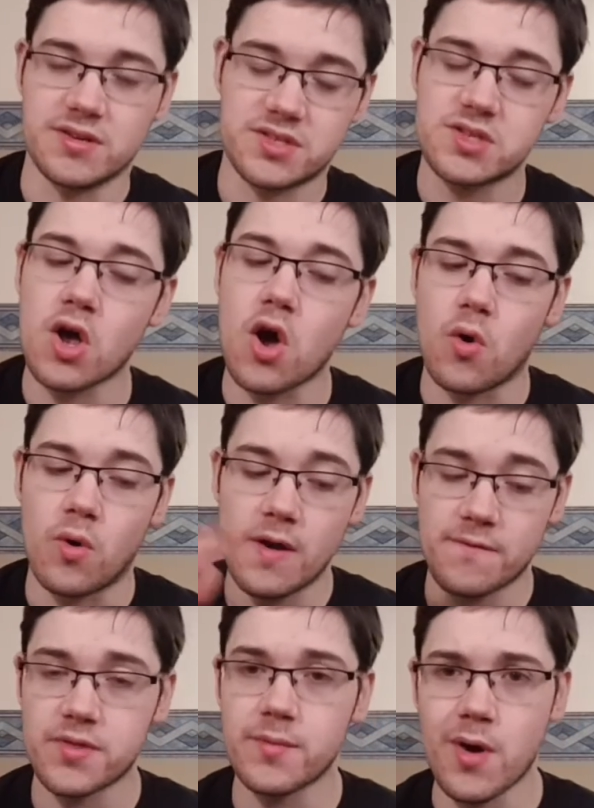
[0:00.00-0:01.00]
So,
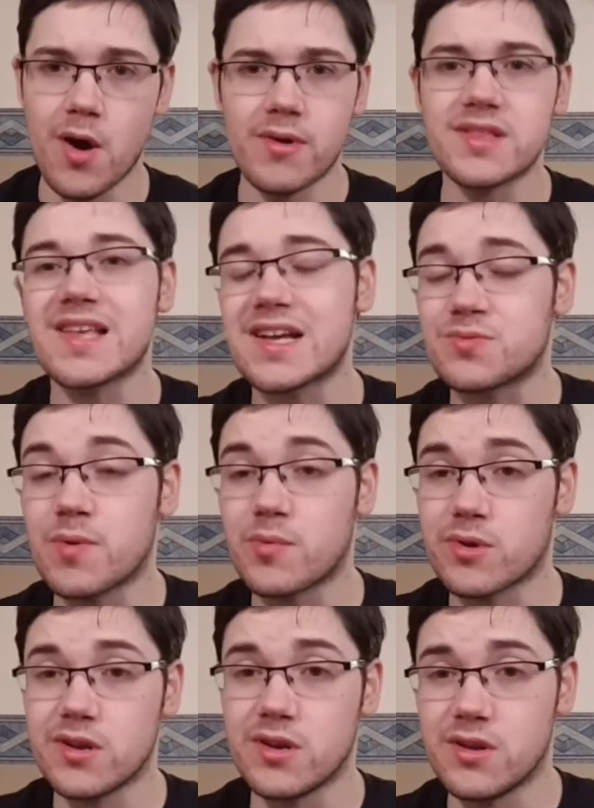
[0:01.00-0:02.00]
for the moment, that's what
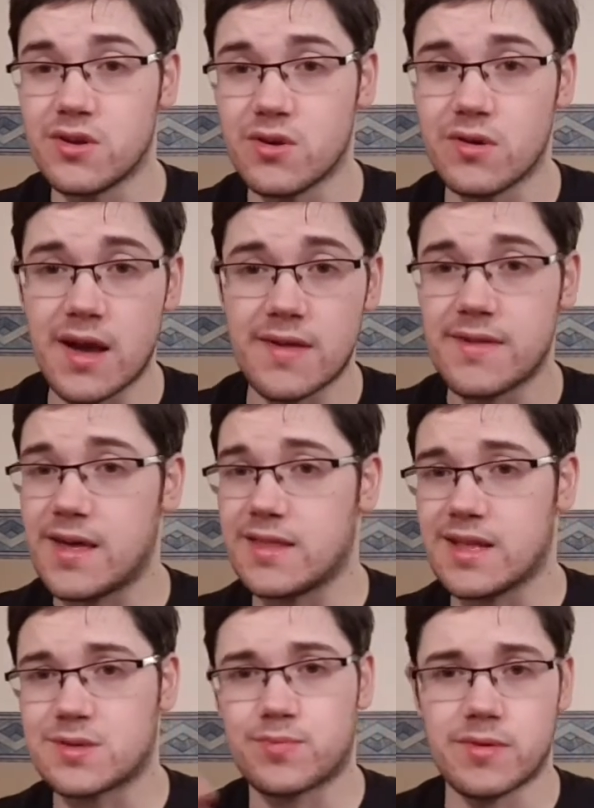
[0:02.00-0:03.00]
we're gonna do, and then
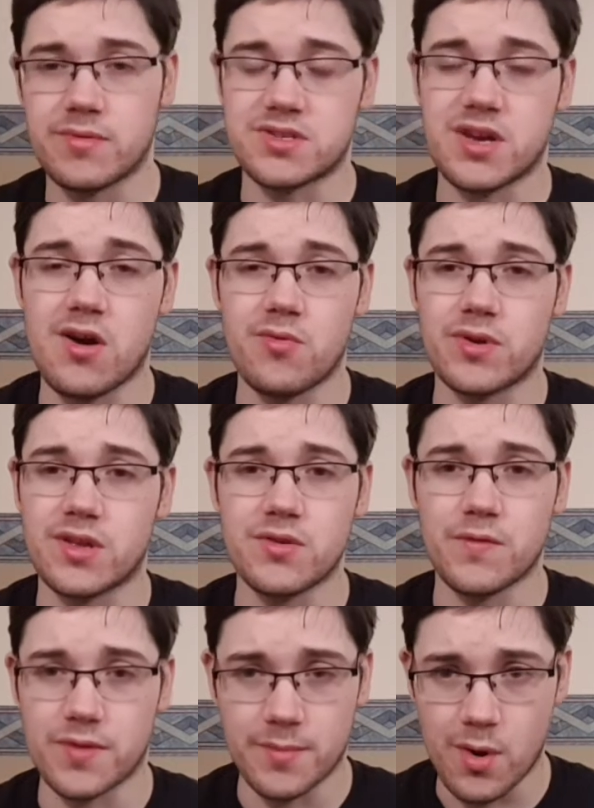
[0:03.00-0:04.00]
that's pretty much all we can
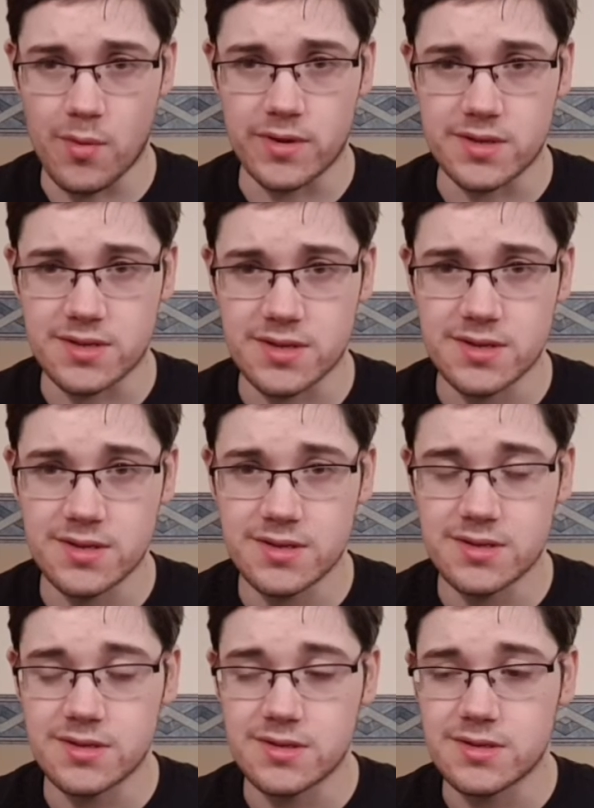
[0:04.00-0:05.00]
do for the moment.
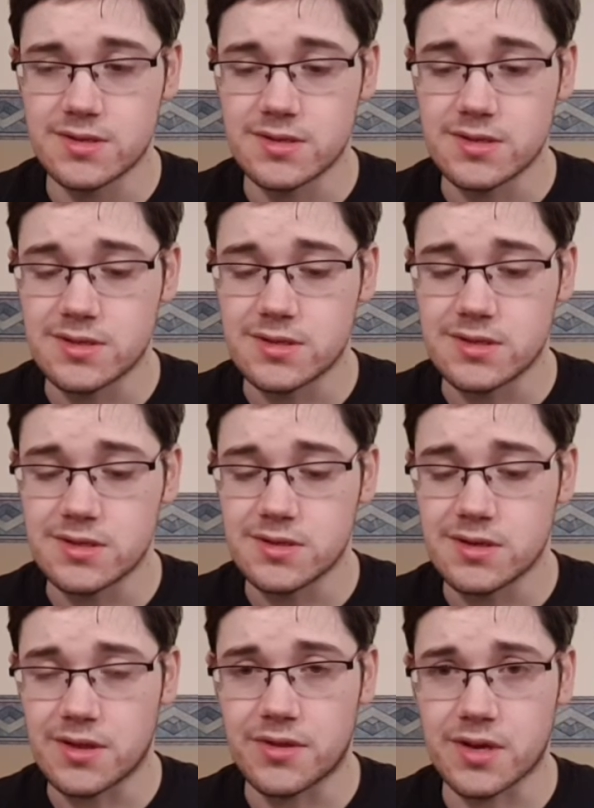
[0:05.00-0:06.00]

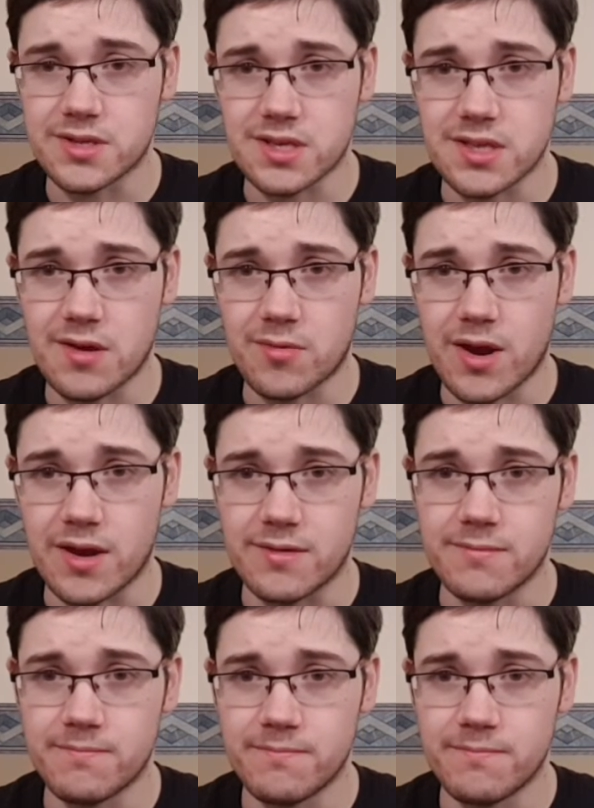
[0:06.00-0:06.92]
I think I said that right.